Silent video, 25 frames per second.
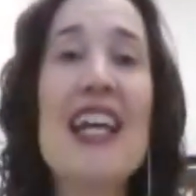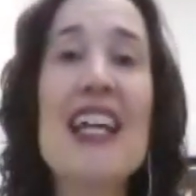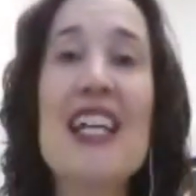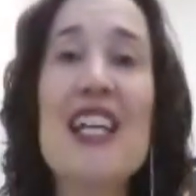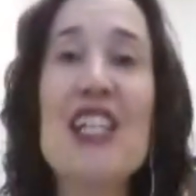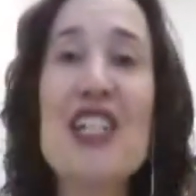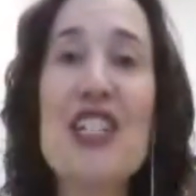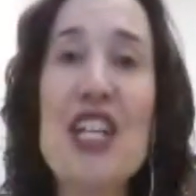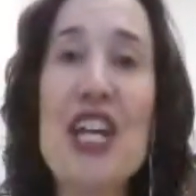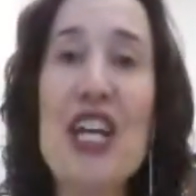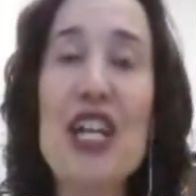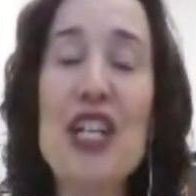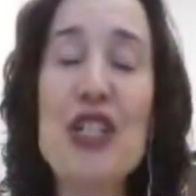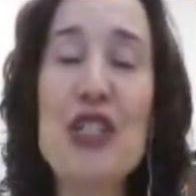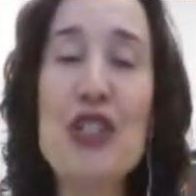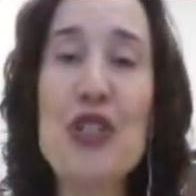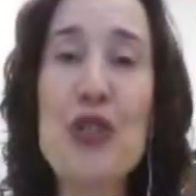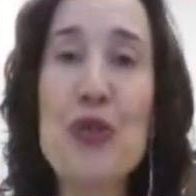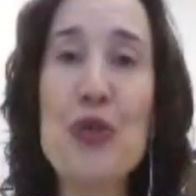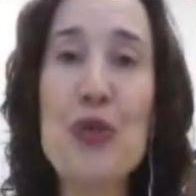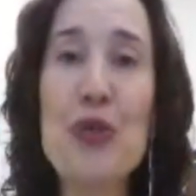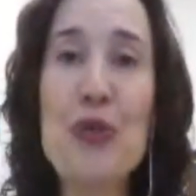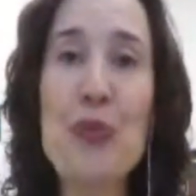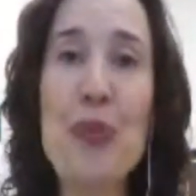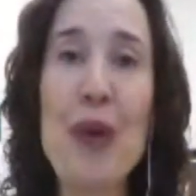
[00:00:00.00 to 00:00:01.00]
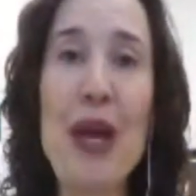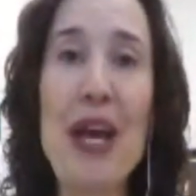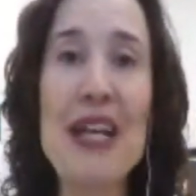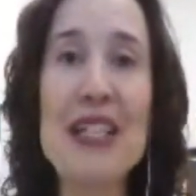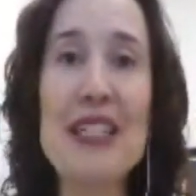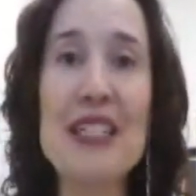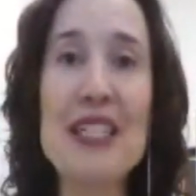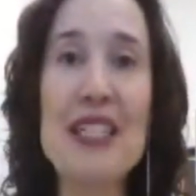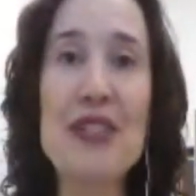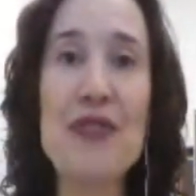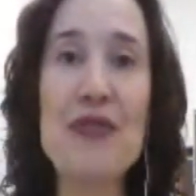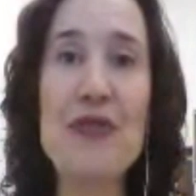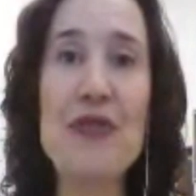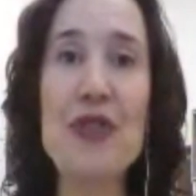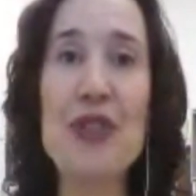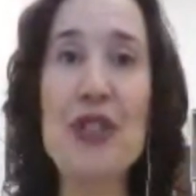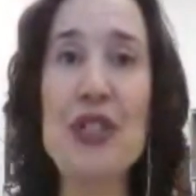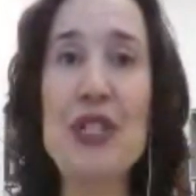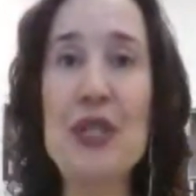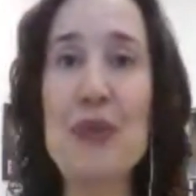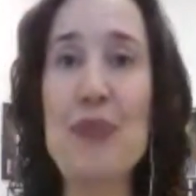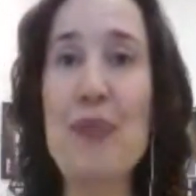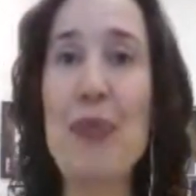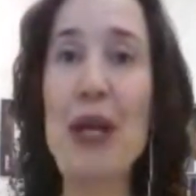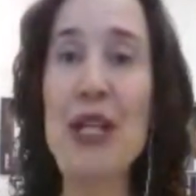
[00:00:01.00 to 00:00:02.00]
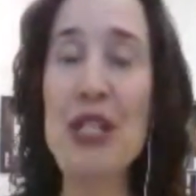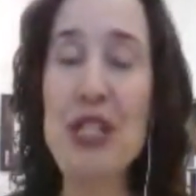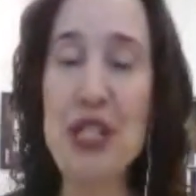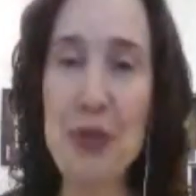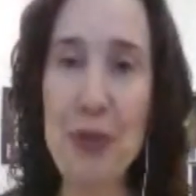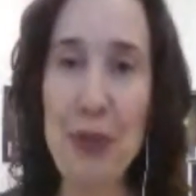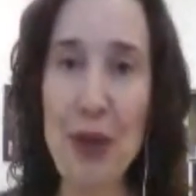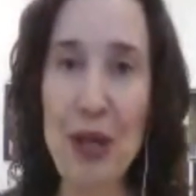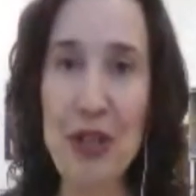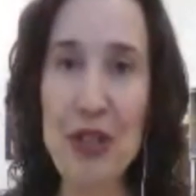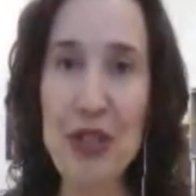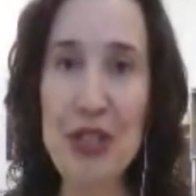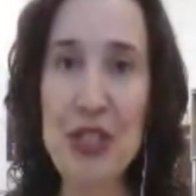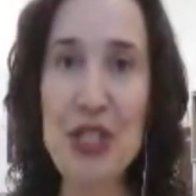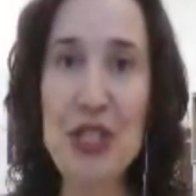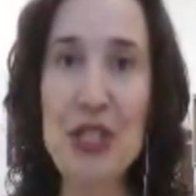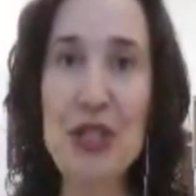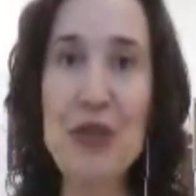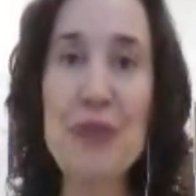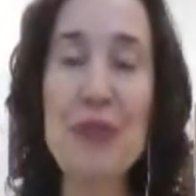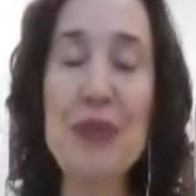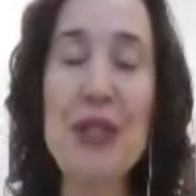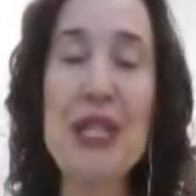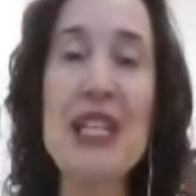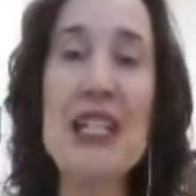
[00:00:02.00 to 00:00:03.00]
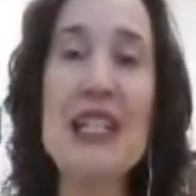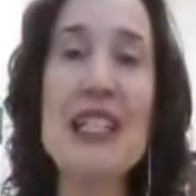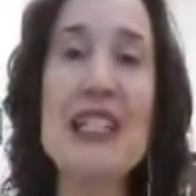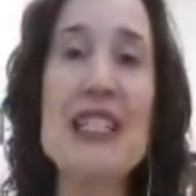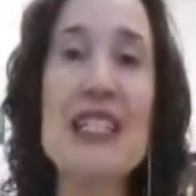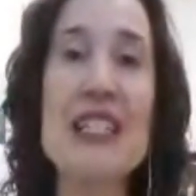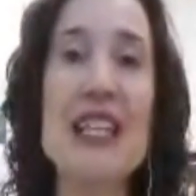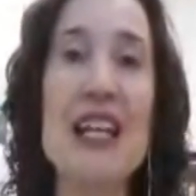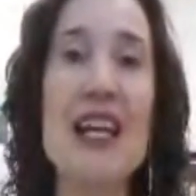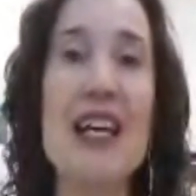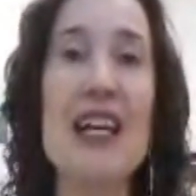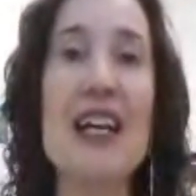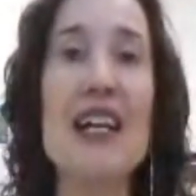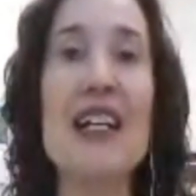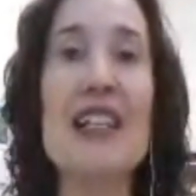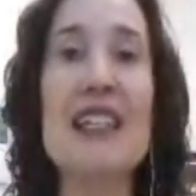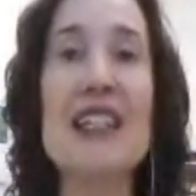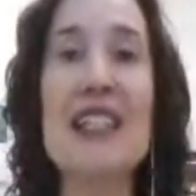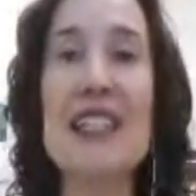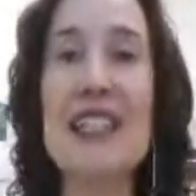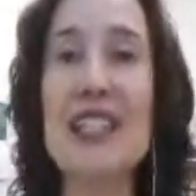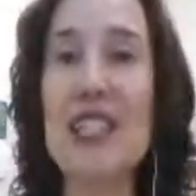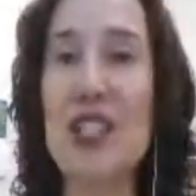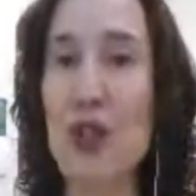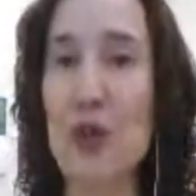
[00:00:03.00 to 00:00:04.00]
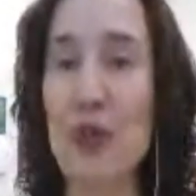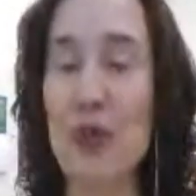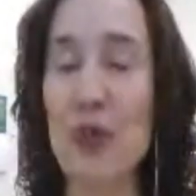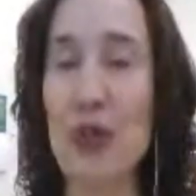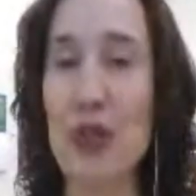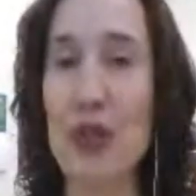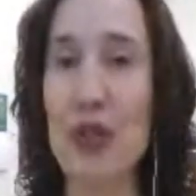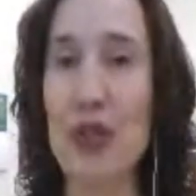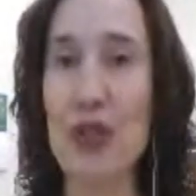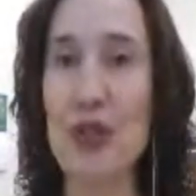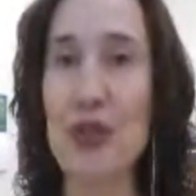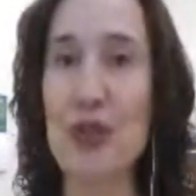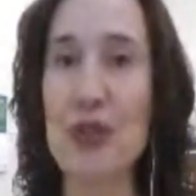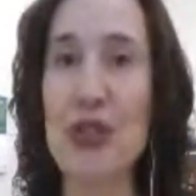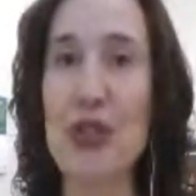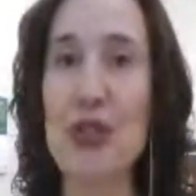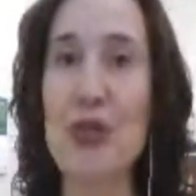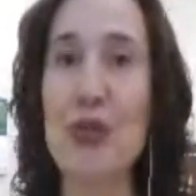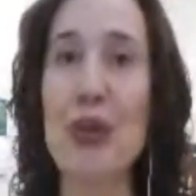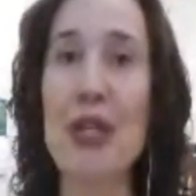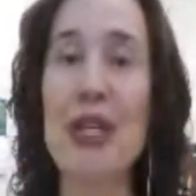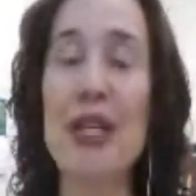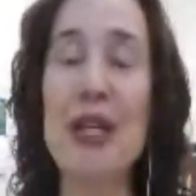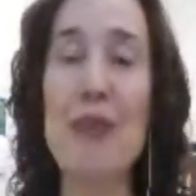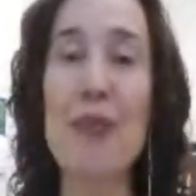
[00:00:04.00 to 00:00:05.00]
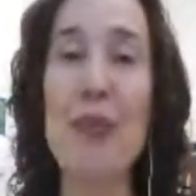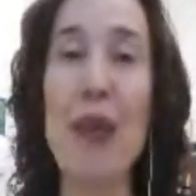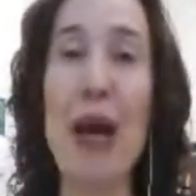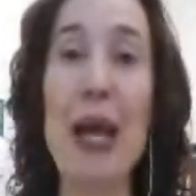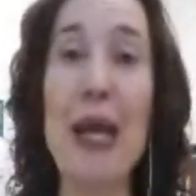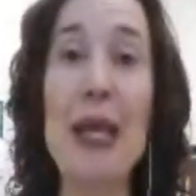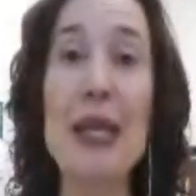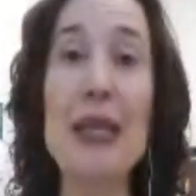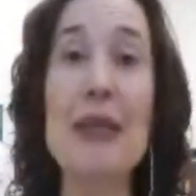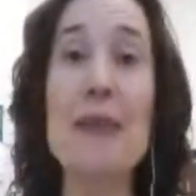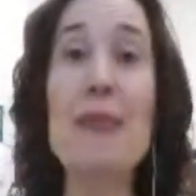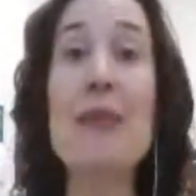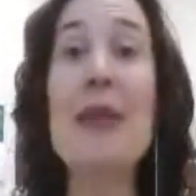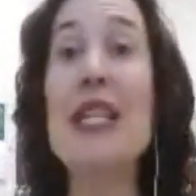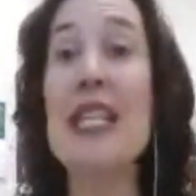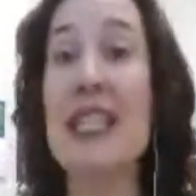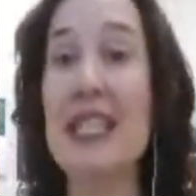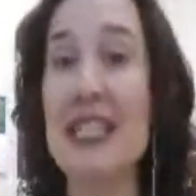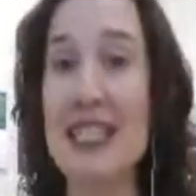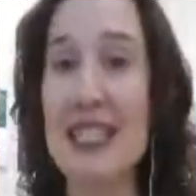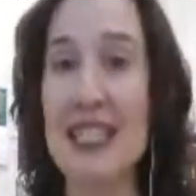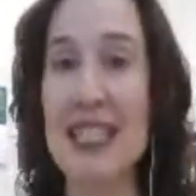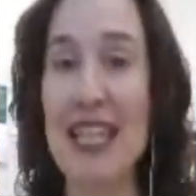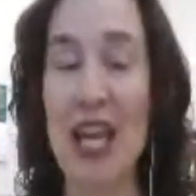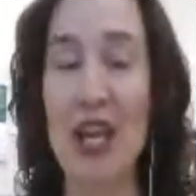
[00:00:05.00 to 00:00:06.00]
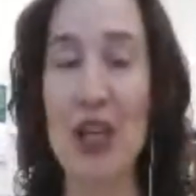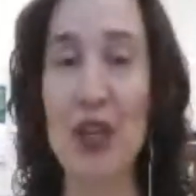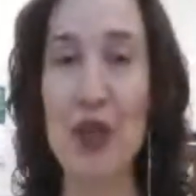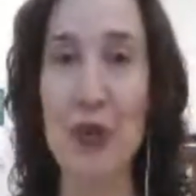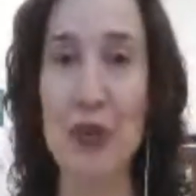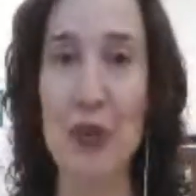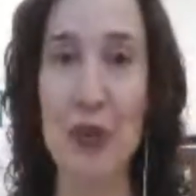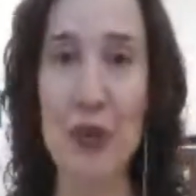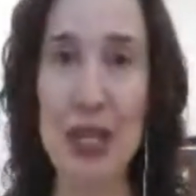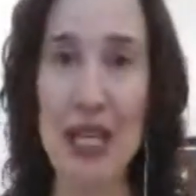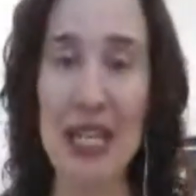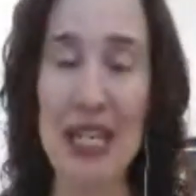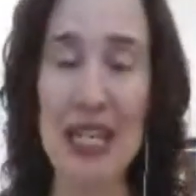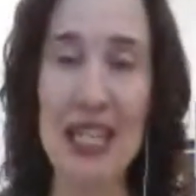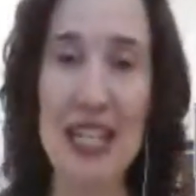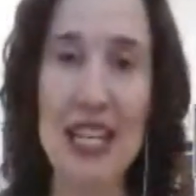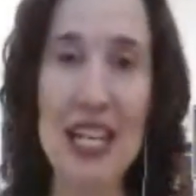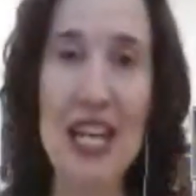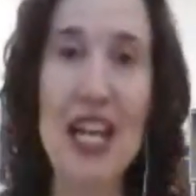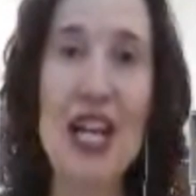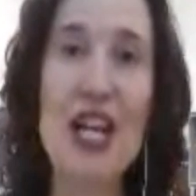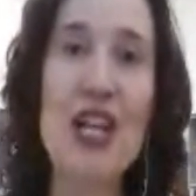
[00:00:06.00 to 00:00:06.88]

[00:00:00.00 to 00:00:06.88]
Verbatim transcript: Each age group has different benchmarks to meet. Uh, this year we're doing it by the minutes that you read.